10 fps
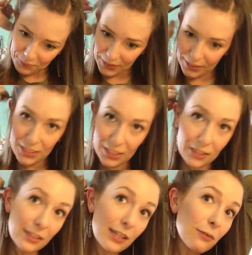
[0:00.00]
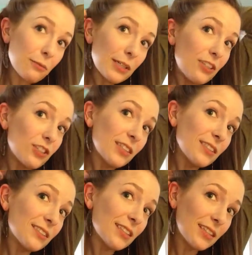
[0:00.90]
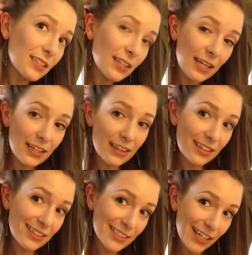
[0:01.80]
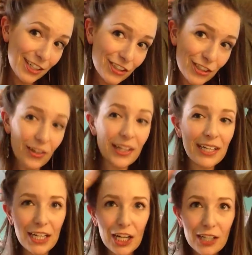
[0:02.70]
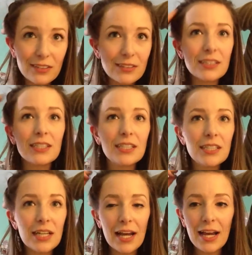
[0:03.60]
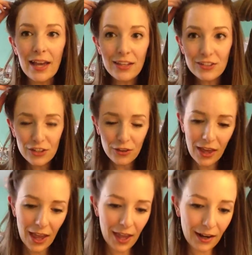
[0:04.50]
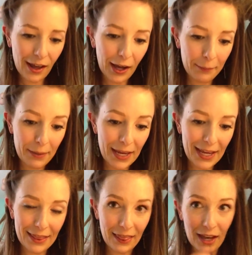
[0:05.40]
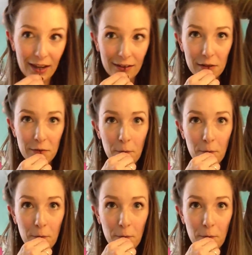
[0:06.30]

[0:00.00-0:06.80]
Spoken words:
until it reaches like this section right here, and so then I pin that.